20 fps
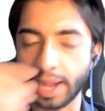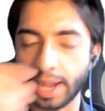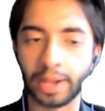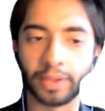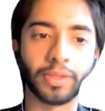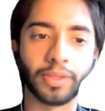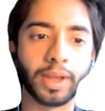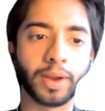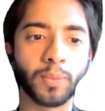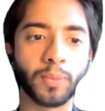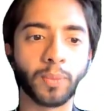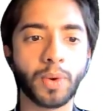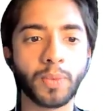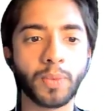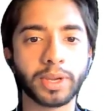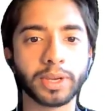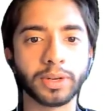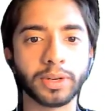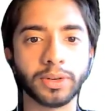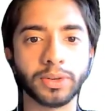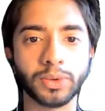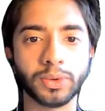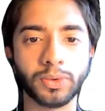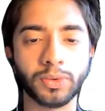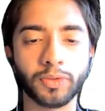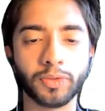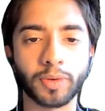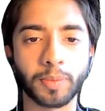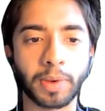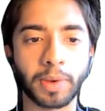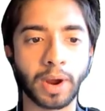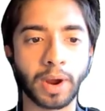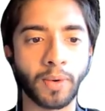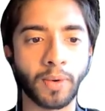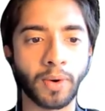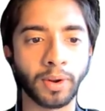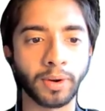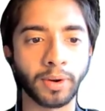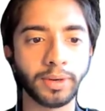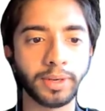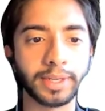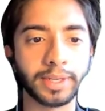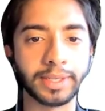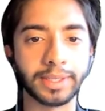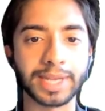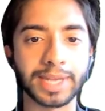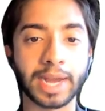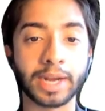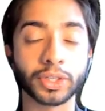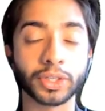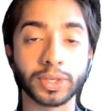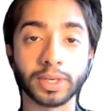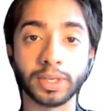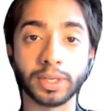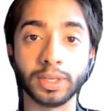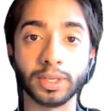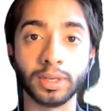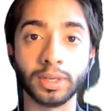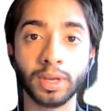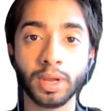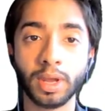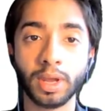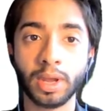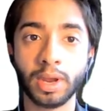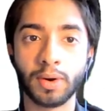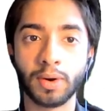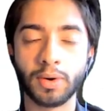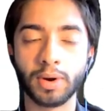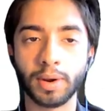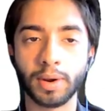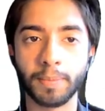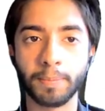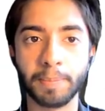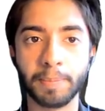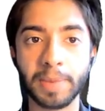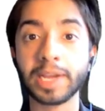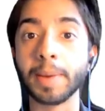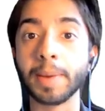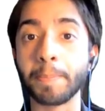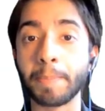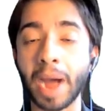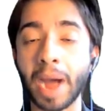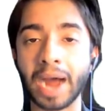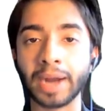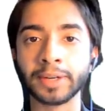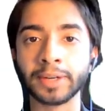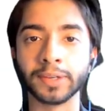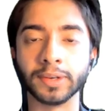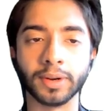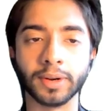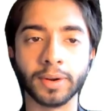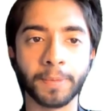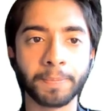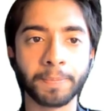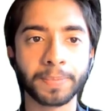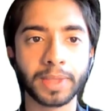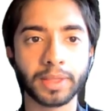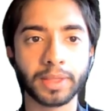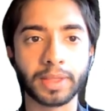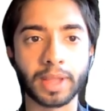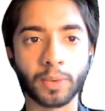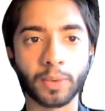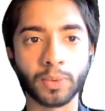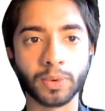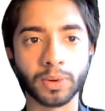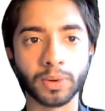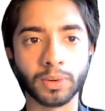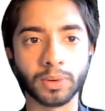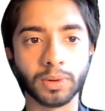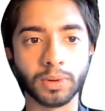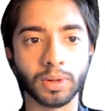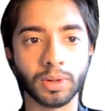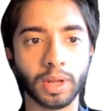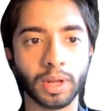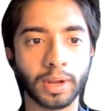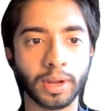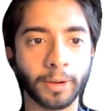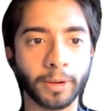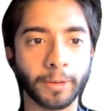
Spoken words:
and then what we can do from now on is actually make a pattern that will,